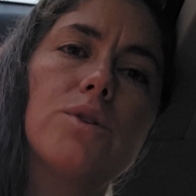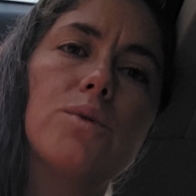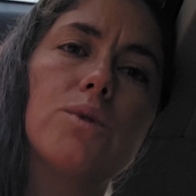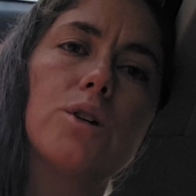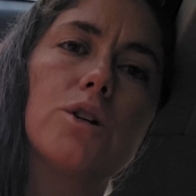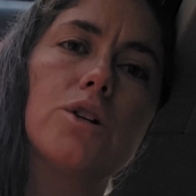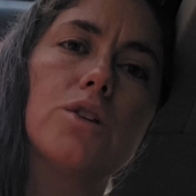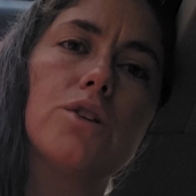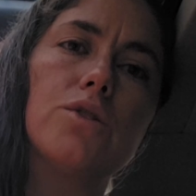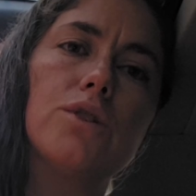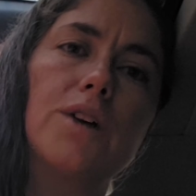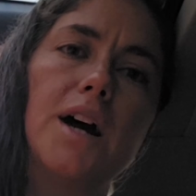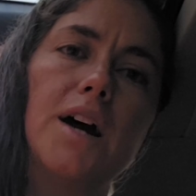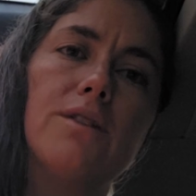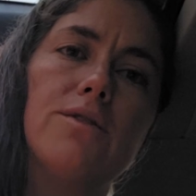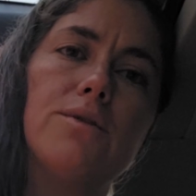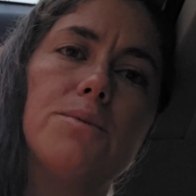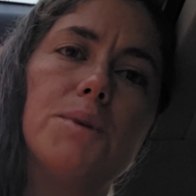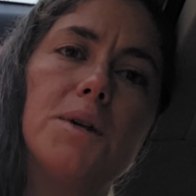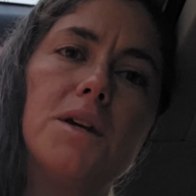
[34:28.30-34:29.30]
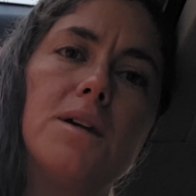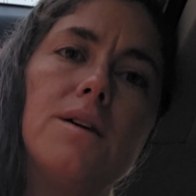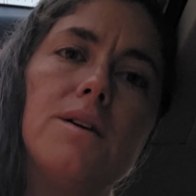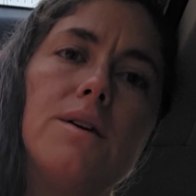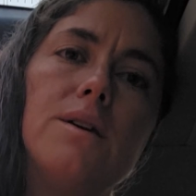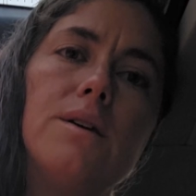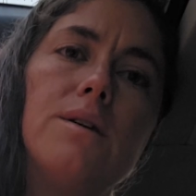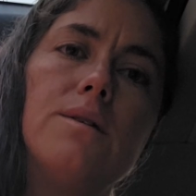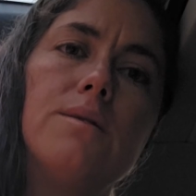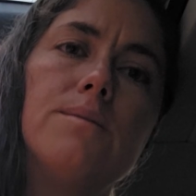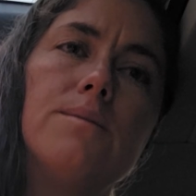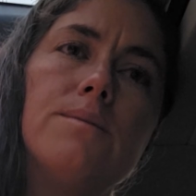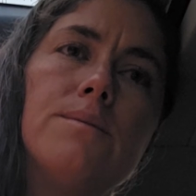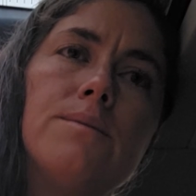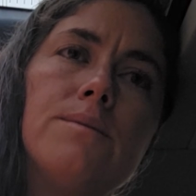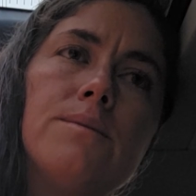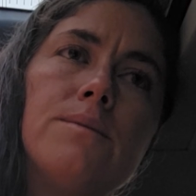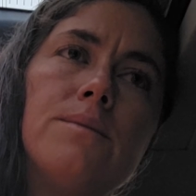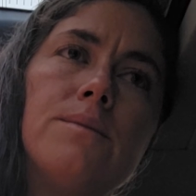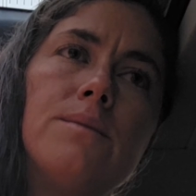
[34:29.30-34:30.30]
the world around me.
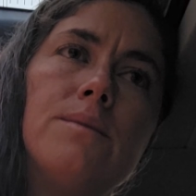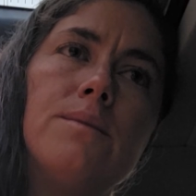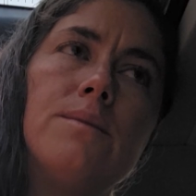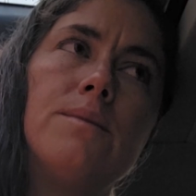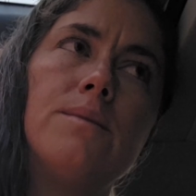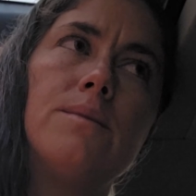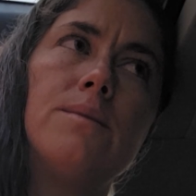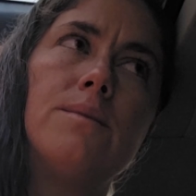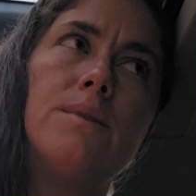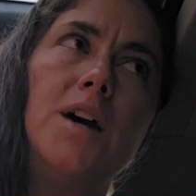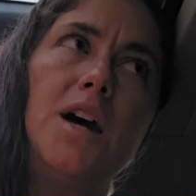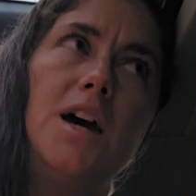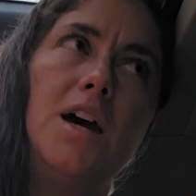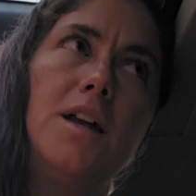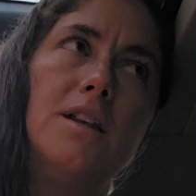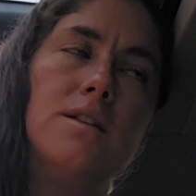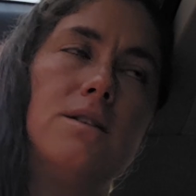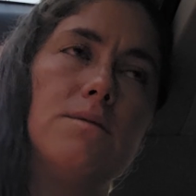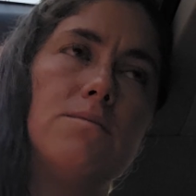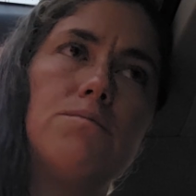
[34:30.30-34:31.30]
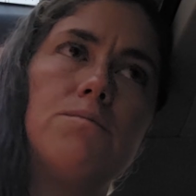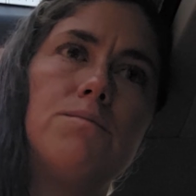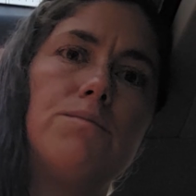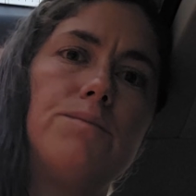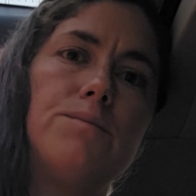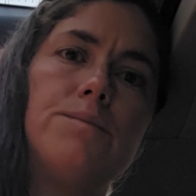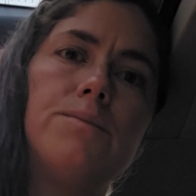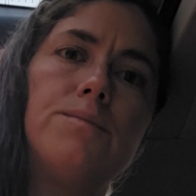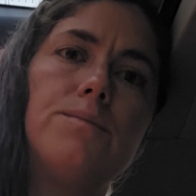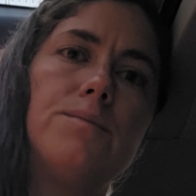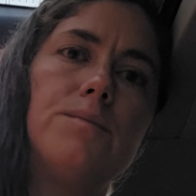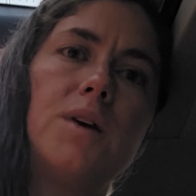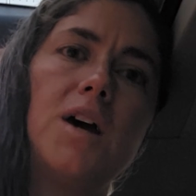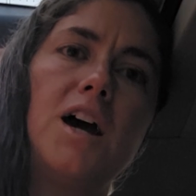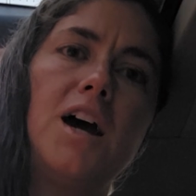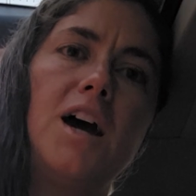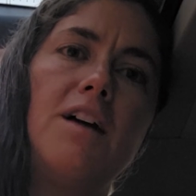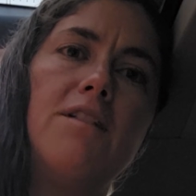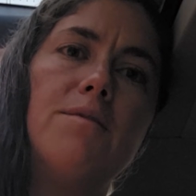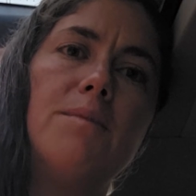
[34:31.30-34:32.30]
And
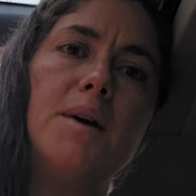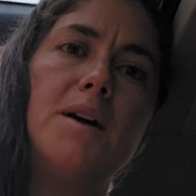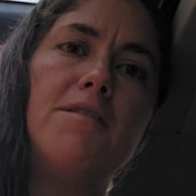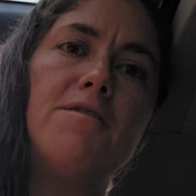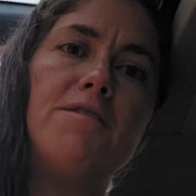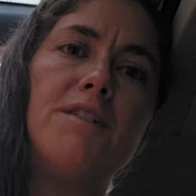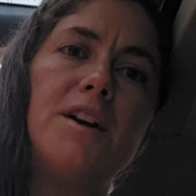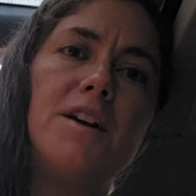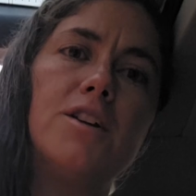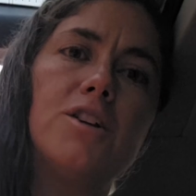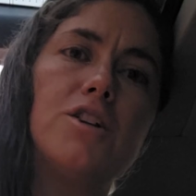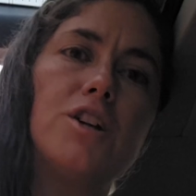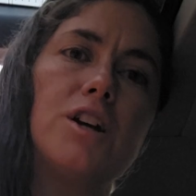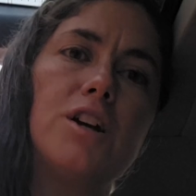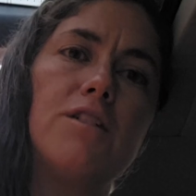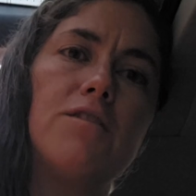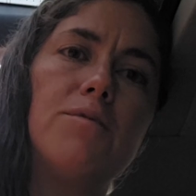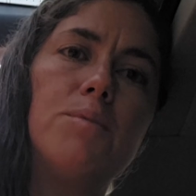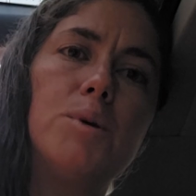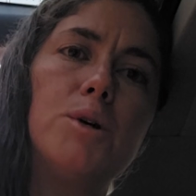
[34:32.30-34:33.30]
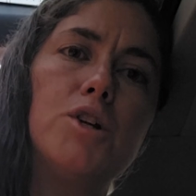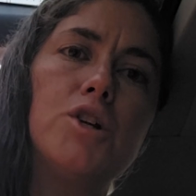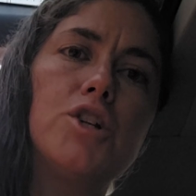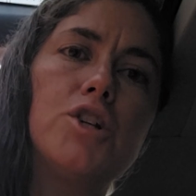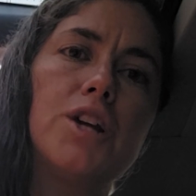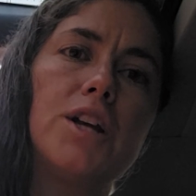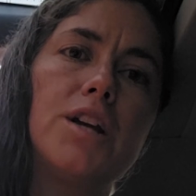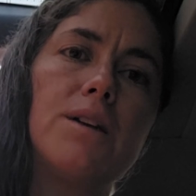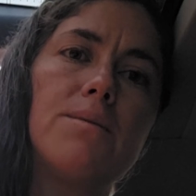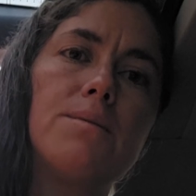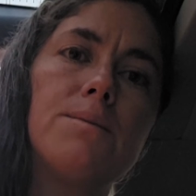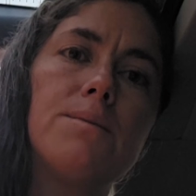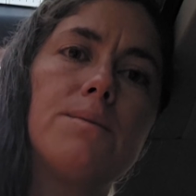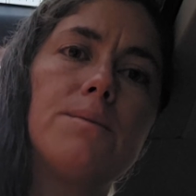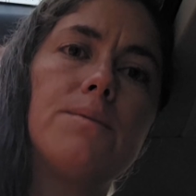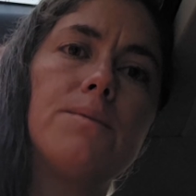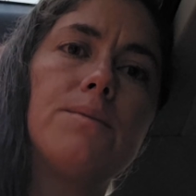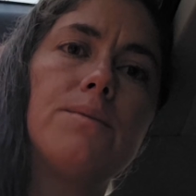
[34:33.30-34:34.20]
I have my fair share of pushing.